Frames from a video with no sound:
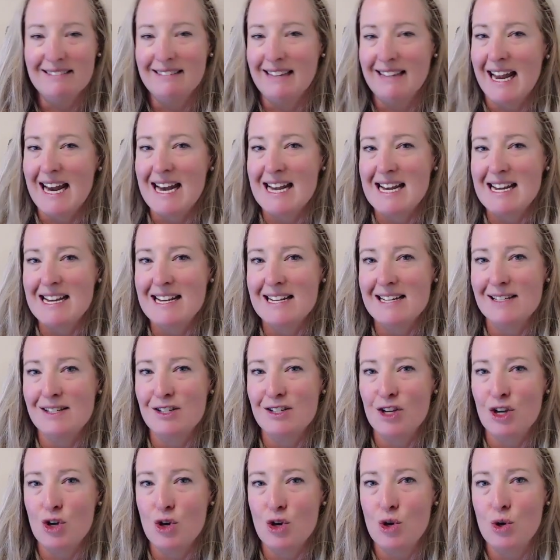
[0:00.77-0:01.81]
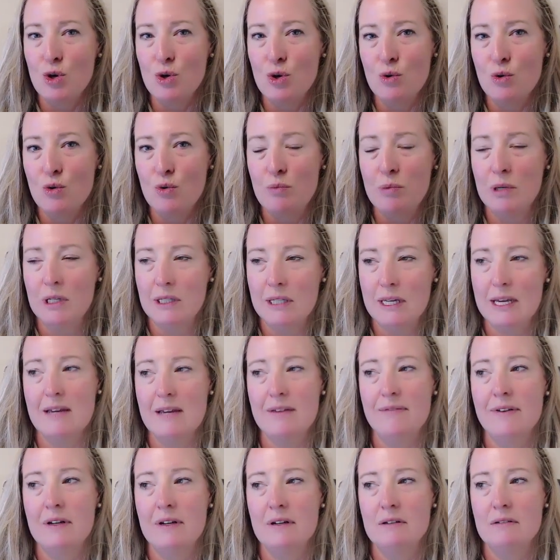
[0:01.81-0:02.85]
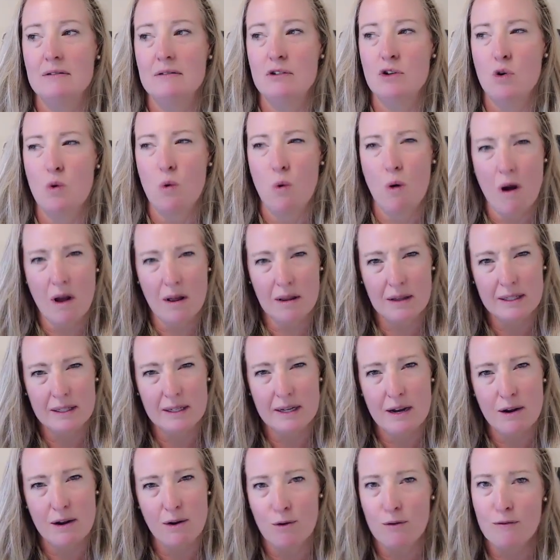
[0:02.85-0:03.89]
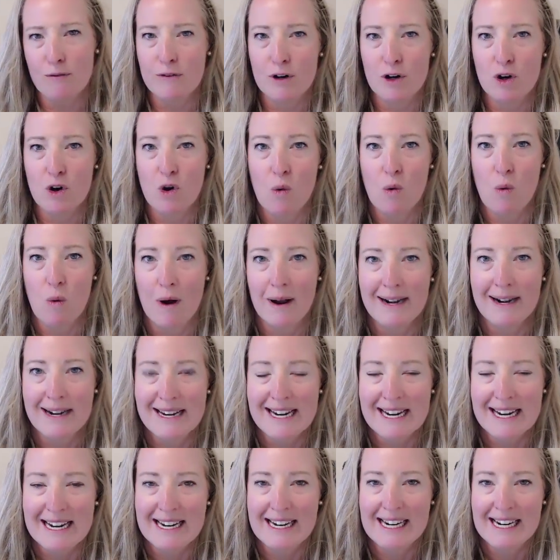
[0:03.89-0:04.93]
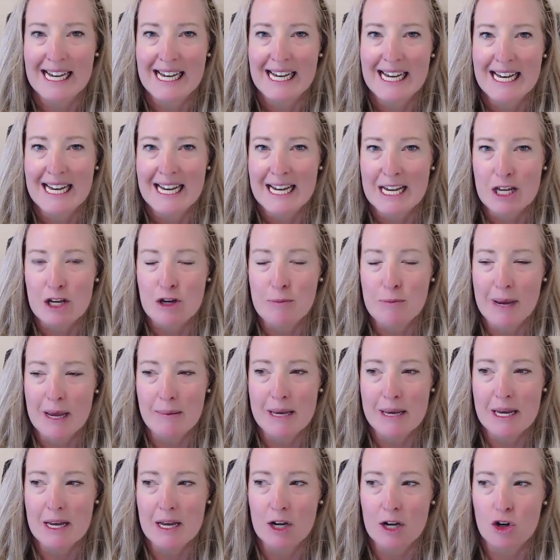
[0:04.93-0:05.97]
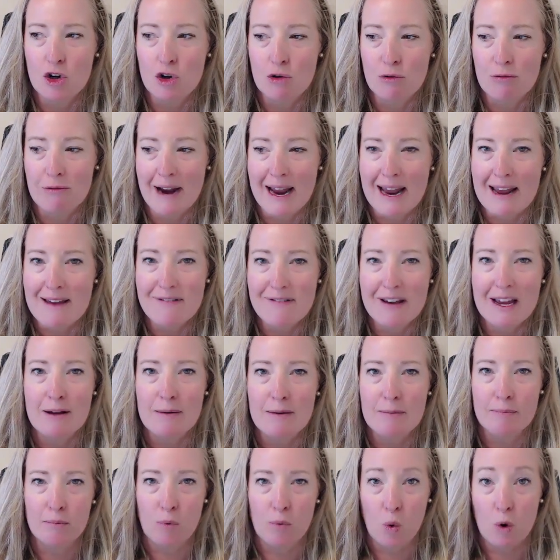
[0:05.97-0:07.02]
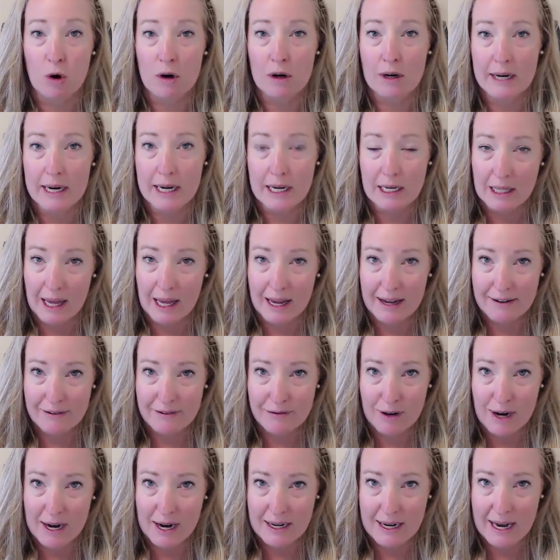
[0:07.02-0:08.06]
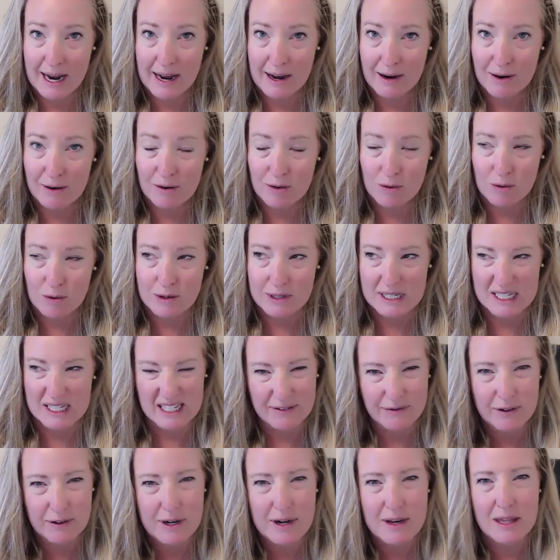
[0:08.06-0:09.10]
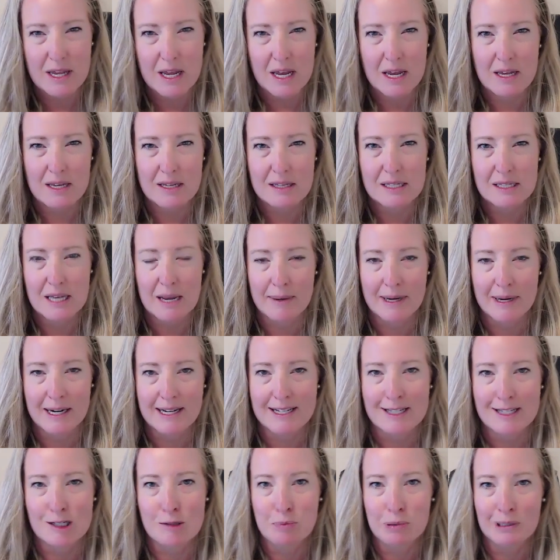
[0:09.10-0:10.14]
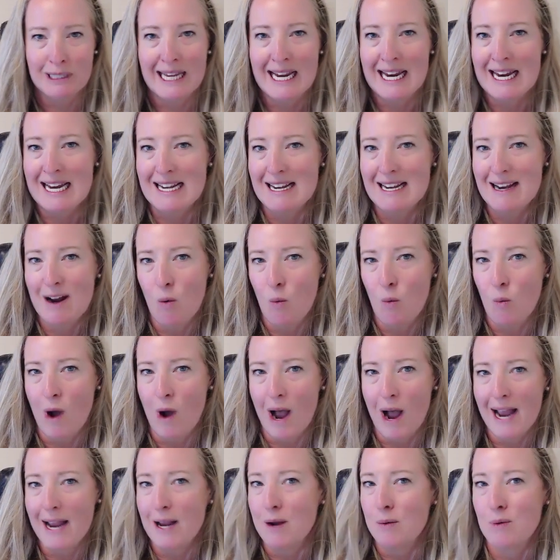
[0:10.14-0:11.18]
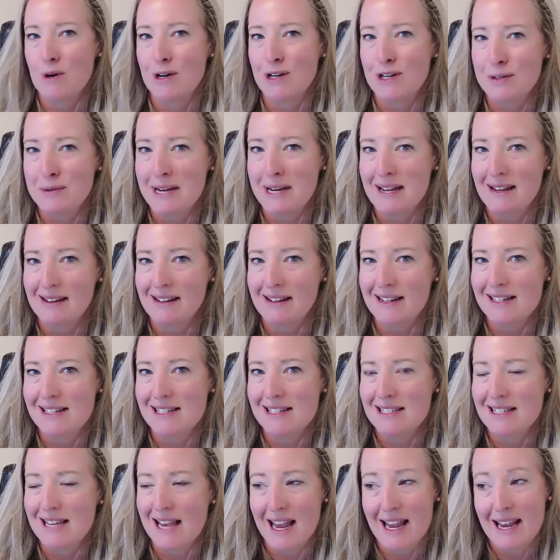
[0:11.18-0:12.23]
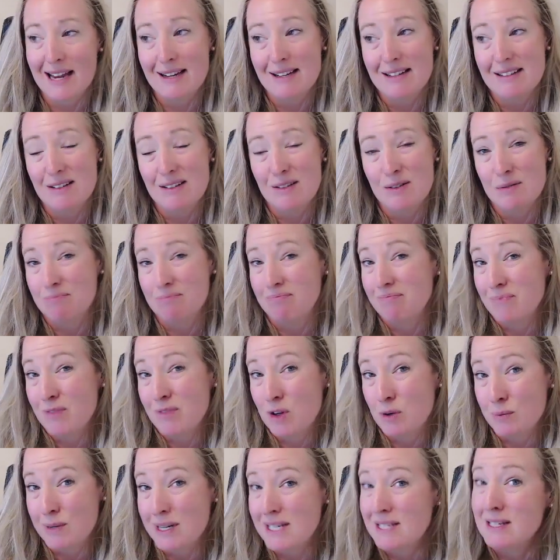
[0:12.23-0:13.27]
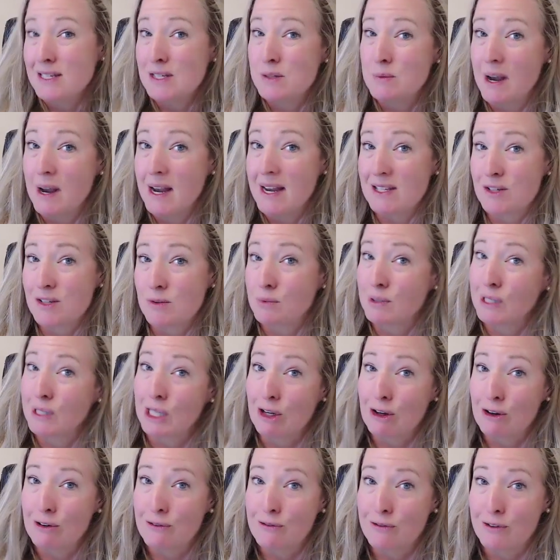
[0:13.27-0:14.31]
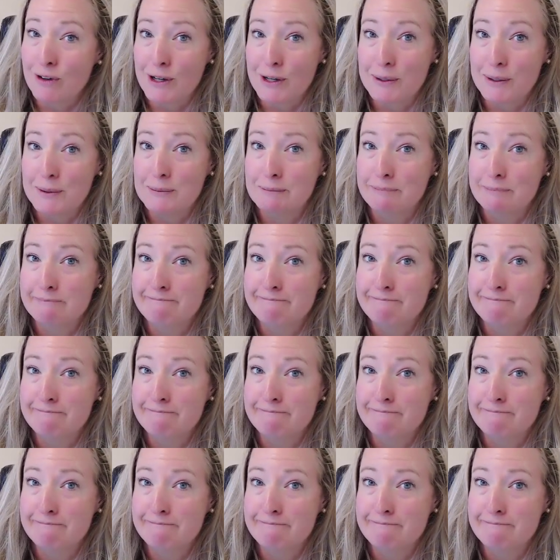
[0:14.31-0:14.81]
ladies who believe in quality over quantity. You may be craving more in life right now or different things. I'm going to explain why we're doing this and the reasons why it's really good for you.